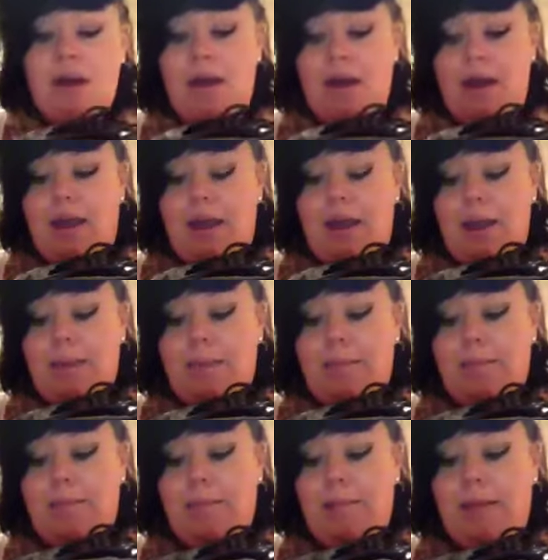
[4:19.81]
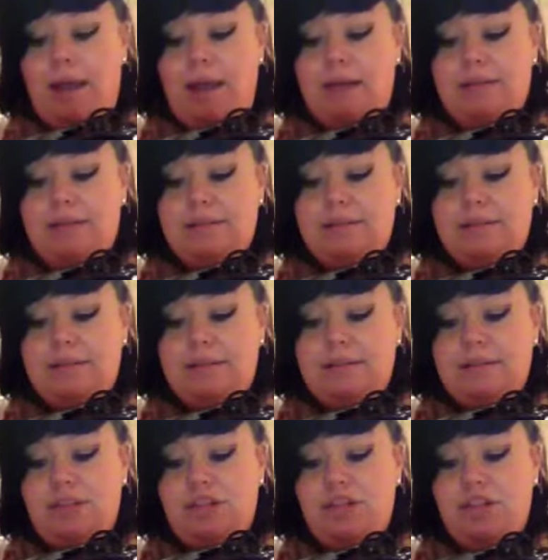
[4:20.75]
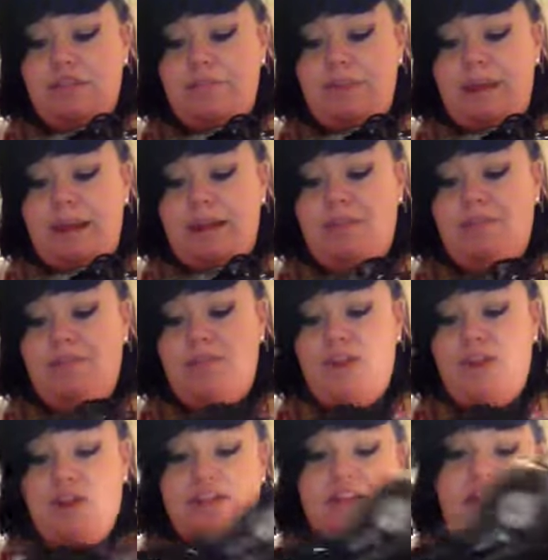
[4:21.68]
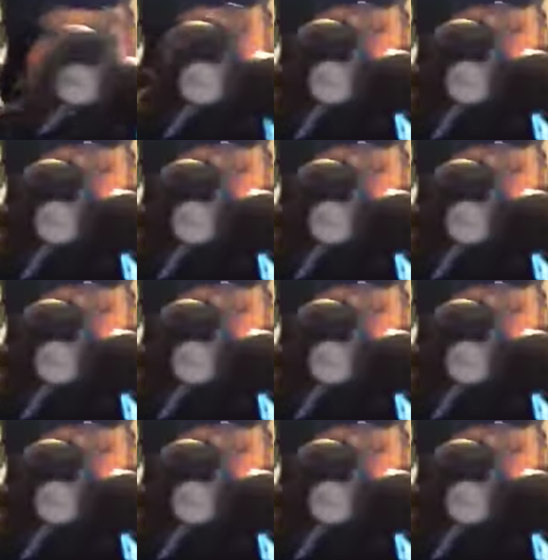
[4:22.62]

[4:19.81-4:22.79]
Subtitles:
And they should have been £30.